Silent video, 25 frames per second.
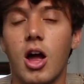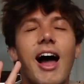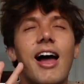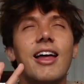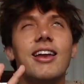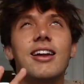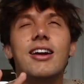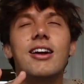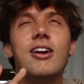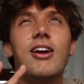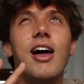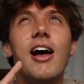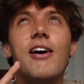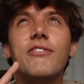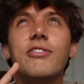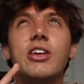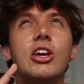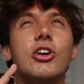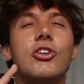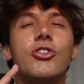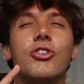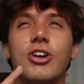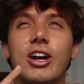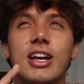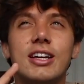I didn't have like
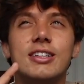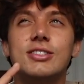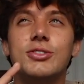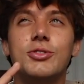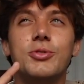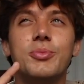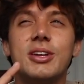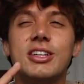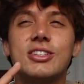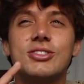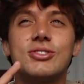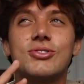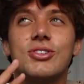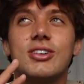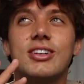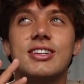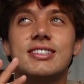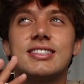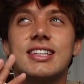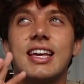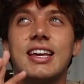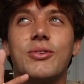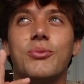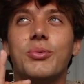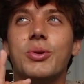crazy roommate
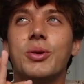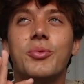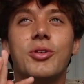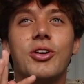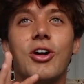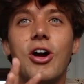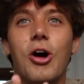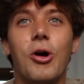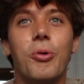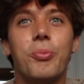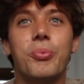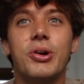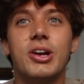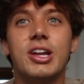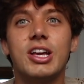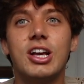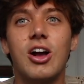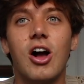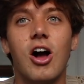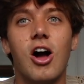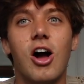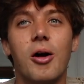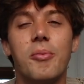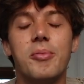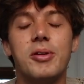stories. Like we were all pretty
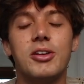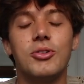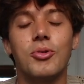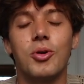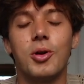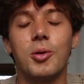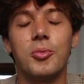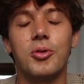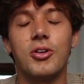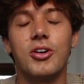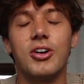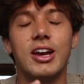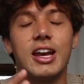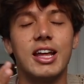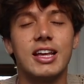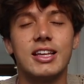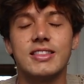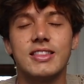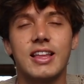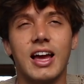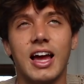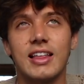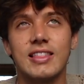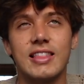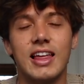calm and normal
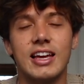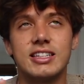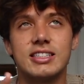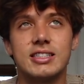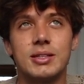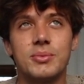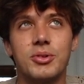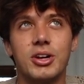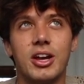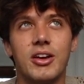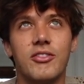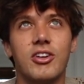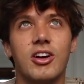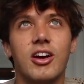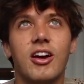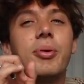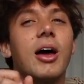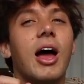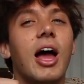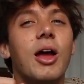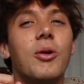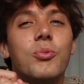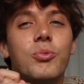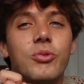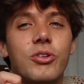and I liked them, whatever. But
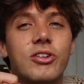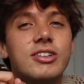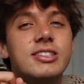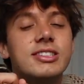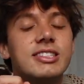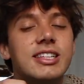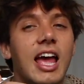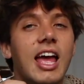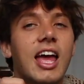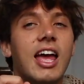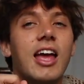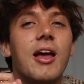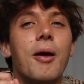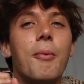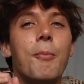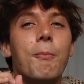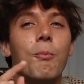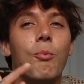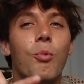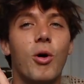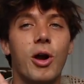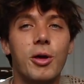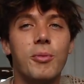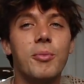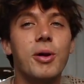I will say,
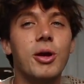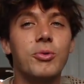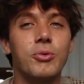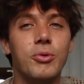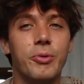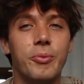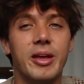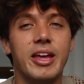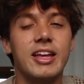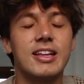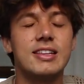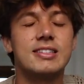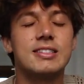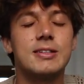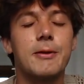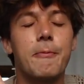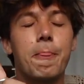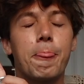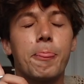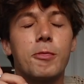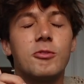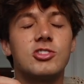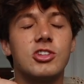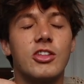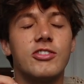one of my roommates
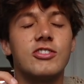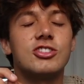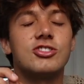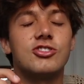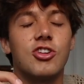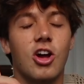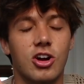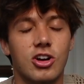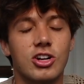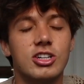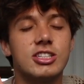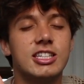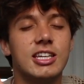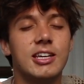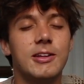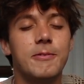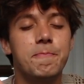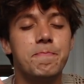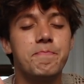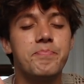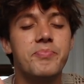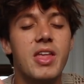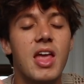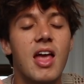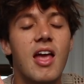was on the soccer
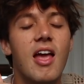team